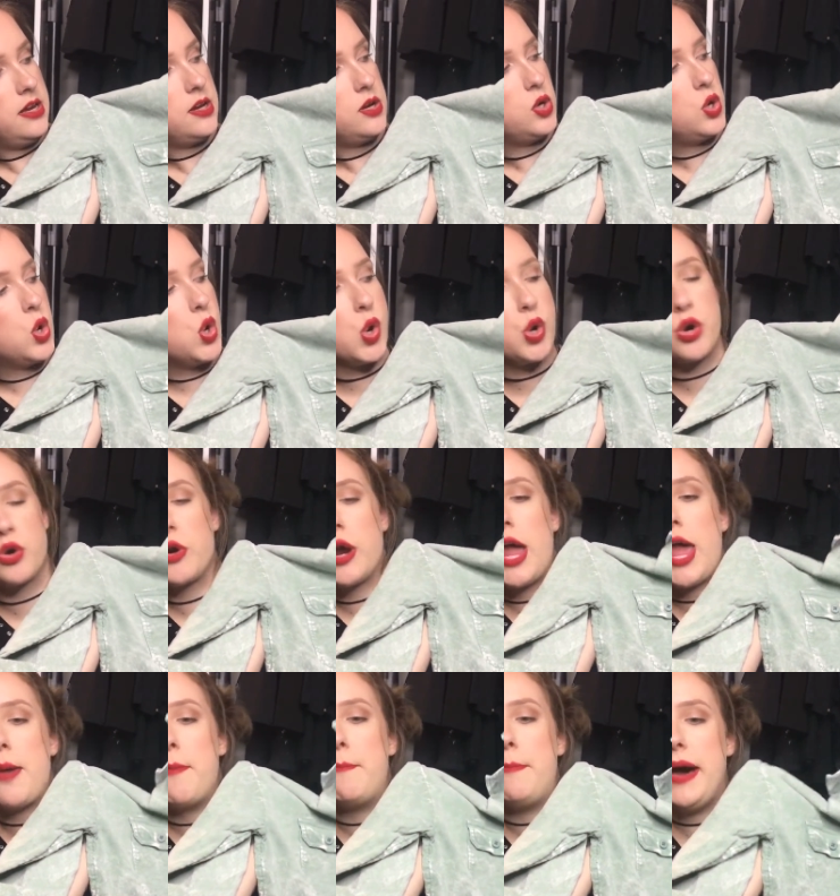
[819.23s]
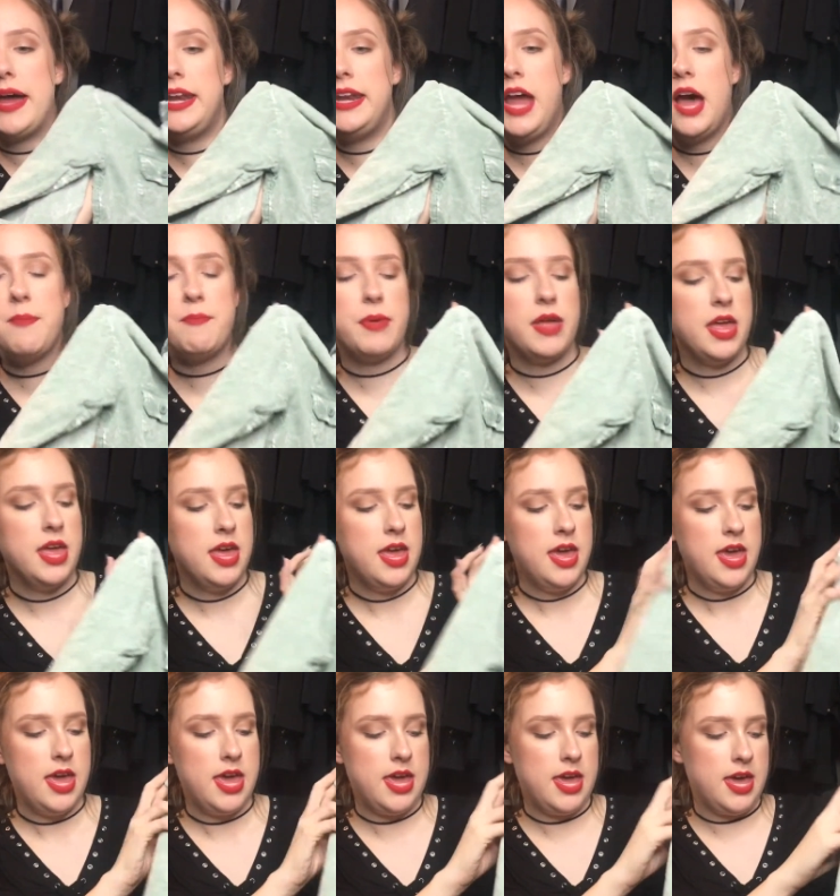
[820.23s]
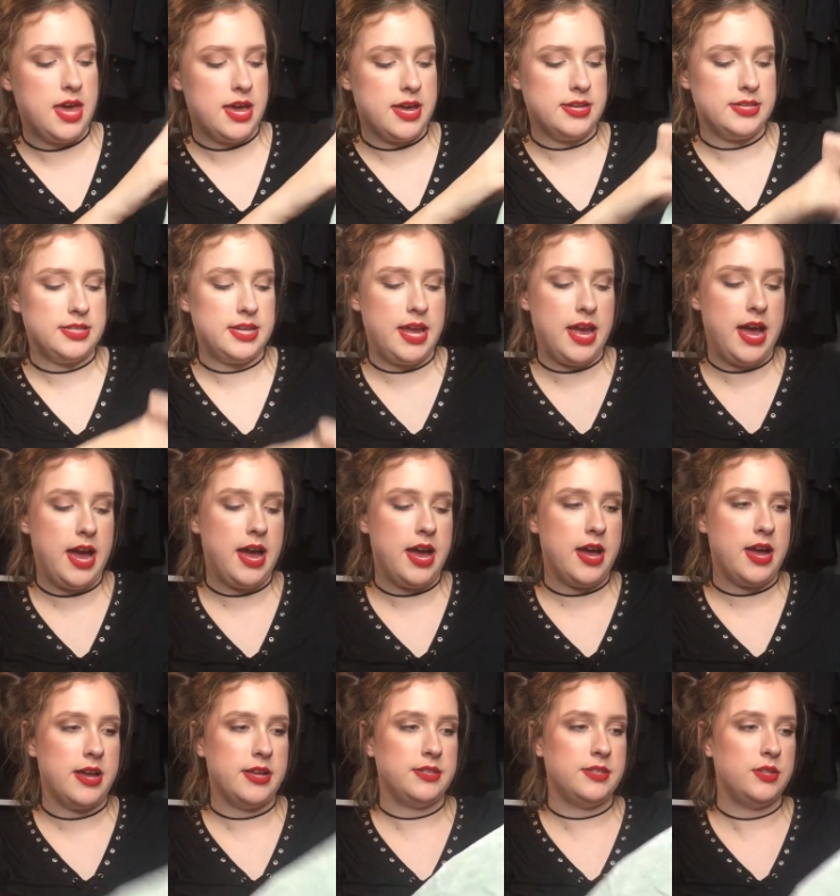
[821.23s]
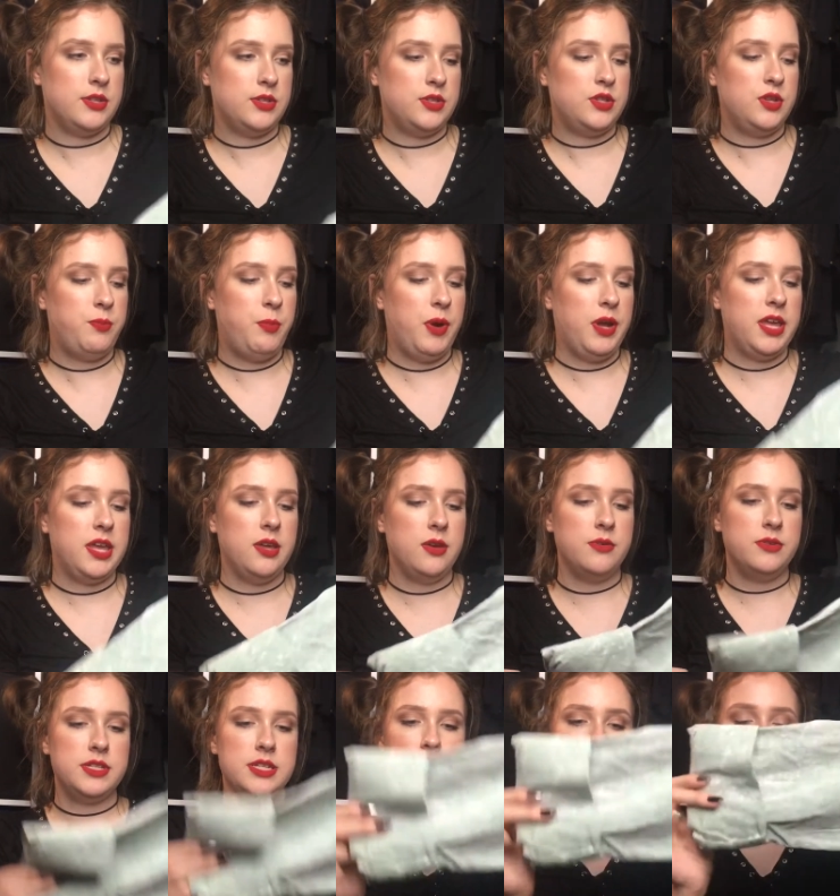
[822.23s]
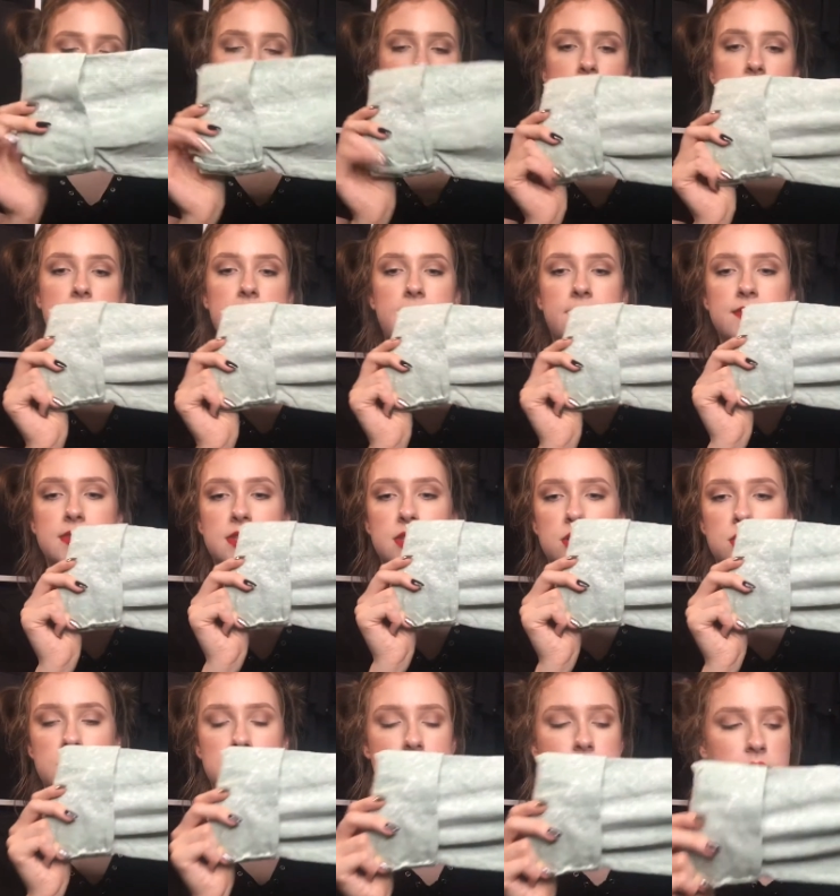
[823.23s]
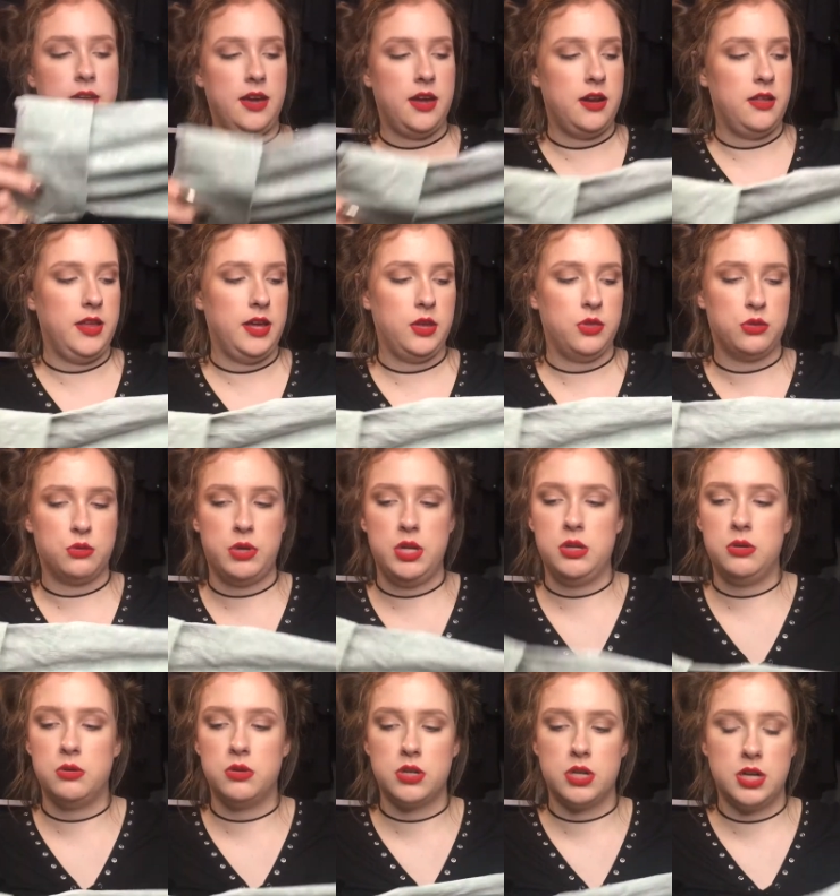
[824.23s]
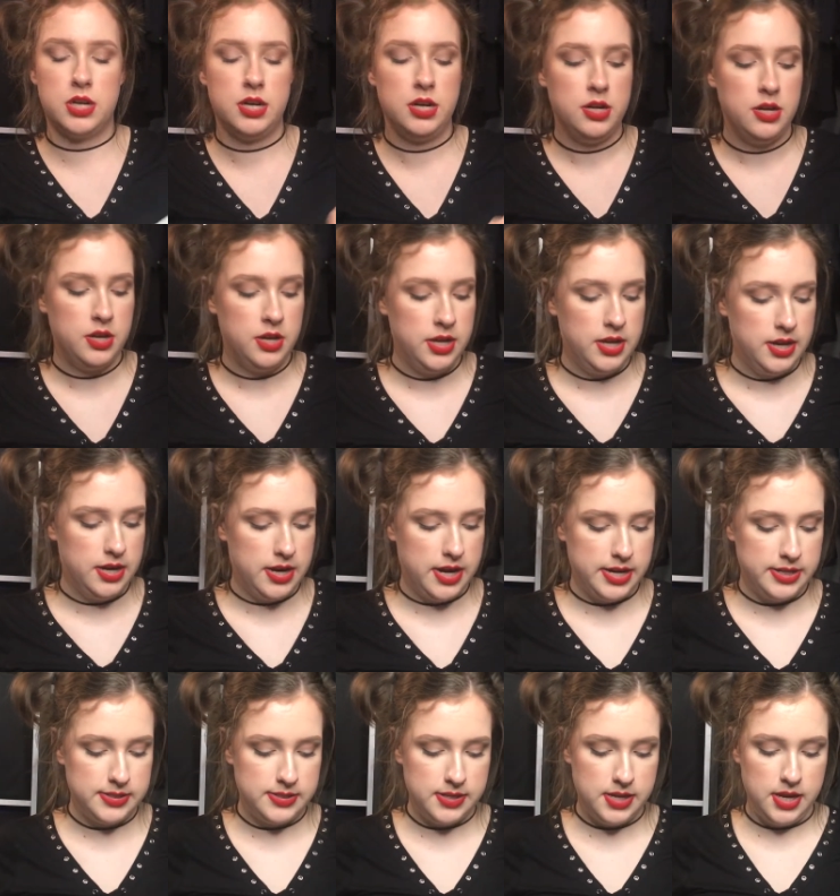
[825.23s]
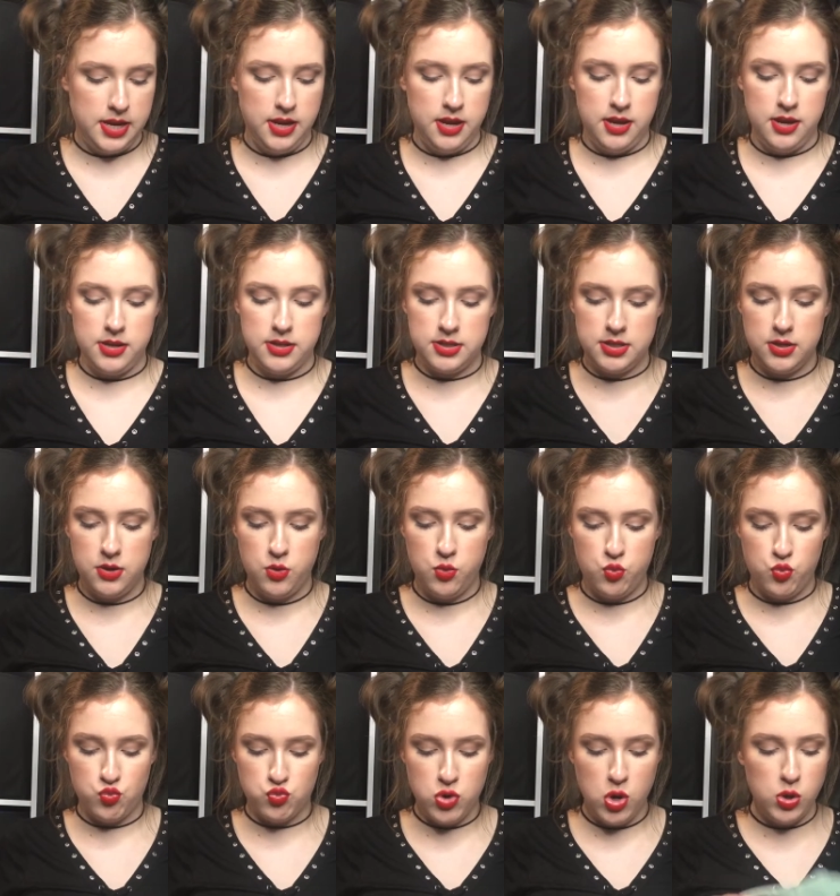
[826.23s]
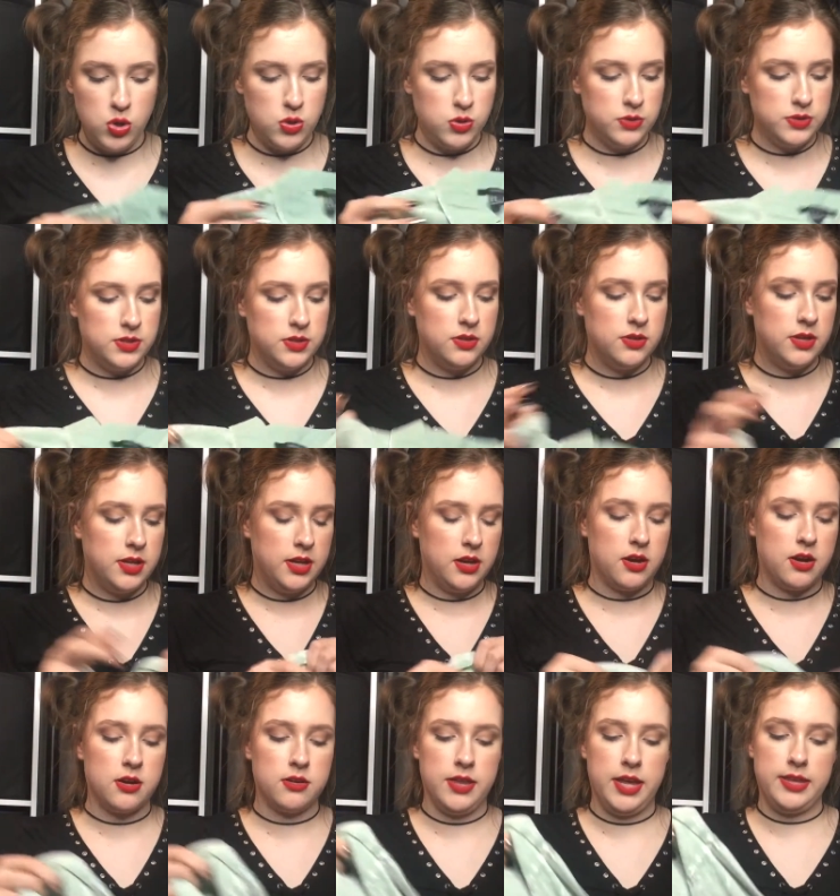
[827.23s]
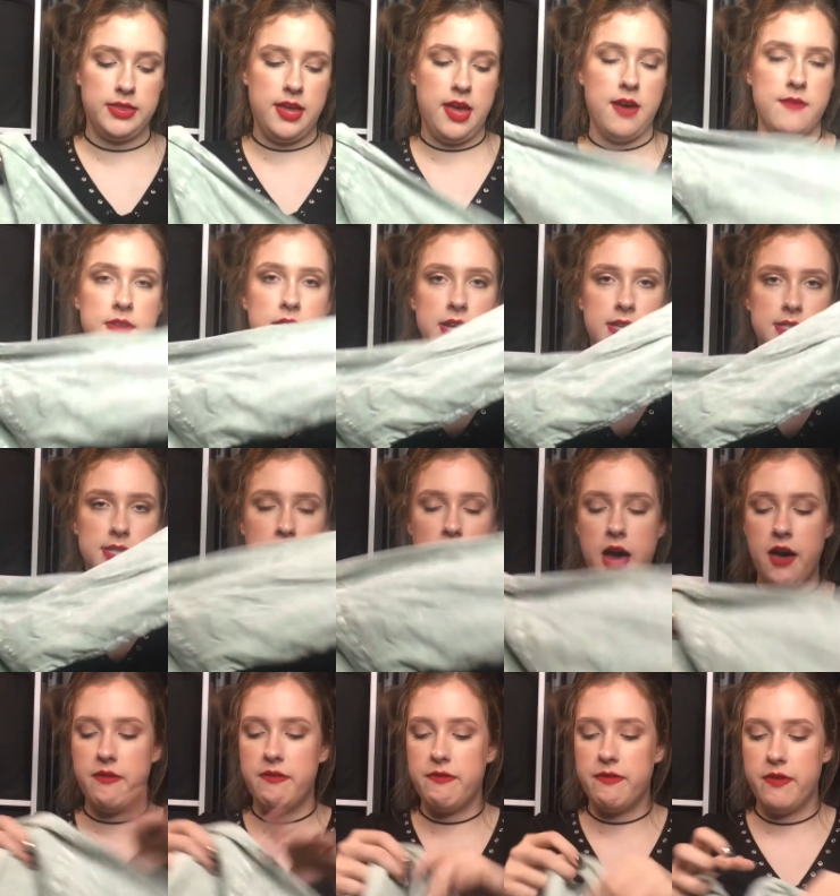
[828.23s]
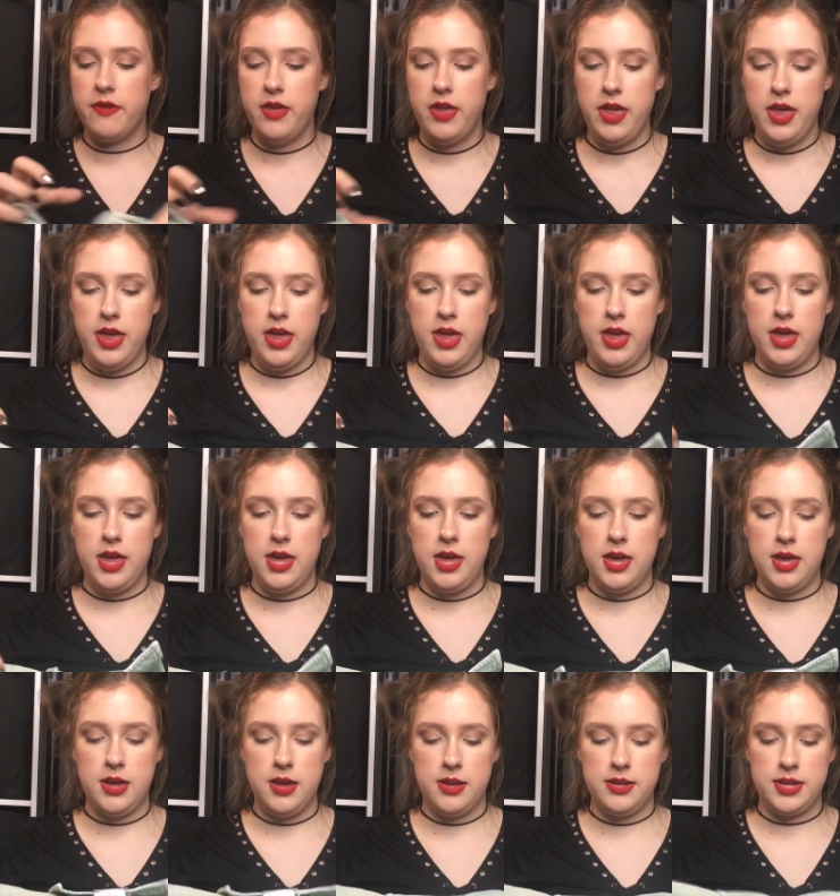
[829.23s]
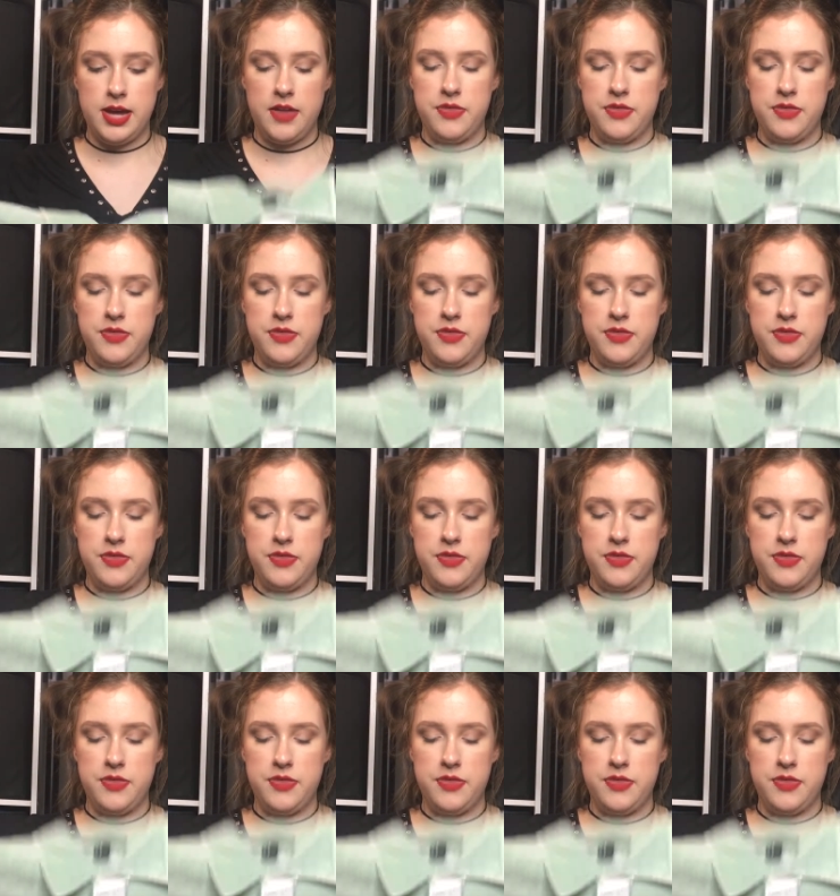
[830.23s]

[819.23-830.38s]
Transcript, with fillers: corduroy button up and it has super cute sleeves. They're just like kind of like three quarter nice and rolled or like they have a nice cuff and I